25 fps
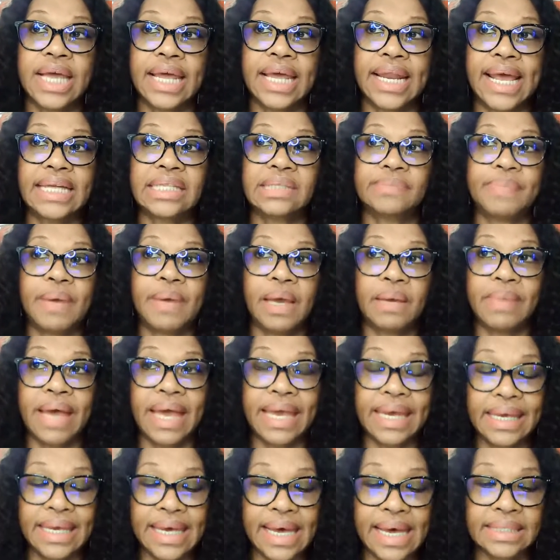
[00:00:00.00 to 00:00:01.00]
Can I expect
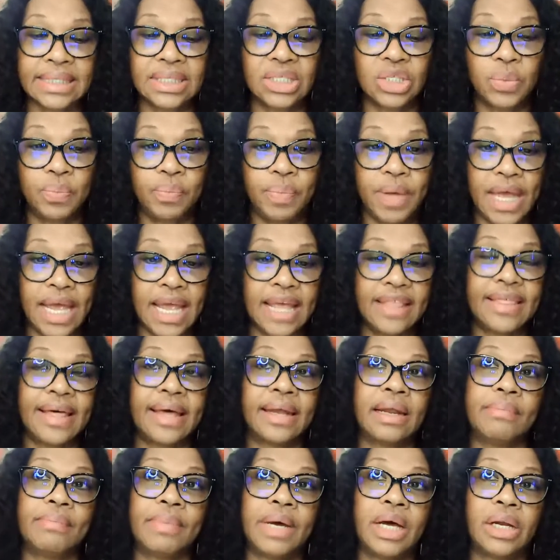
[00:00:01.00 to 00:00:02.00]
my guests to pay
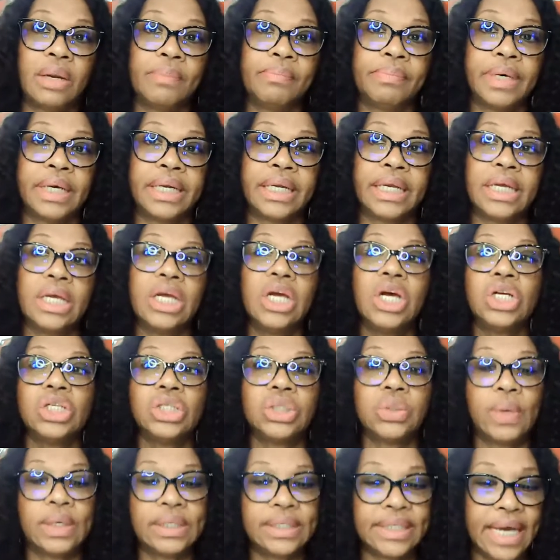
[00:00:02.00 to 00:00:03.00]
that amount of money
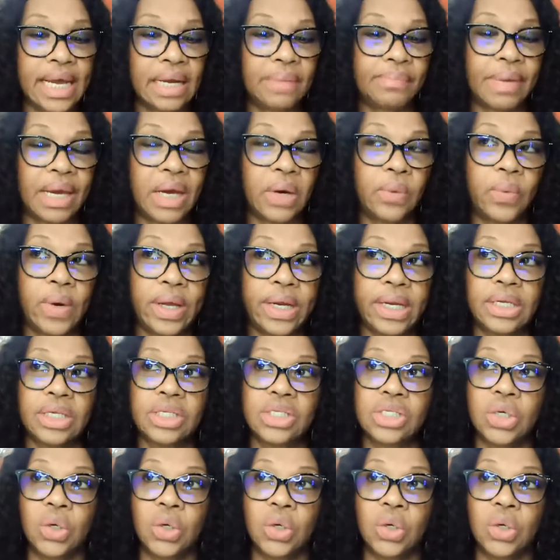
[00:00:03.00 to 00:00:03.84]
to attend my wedding?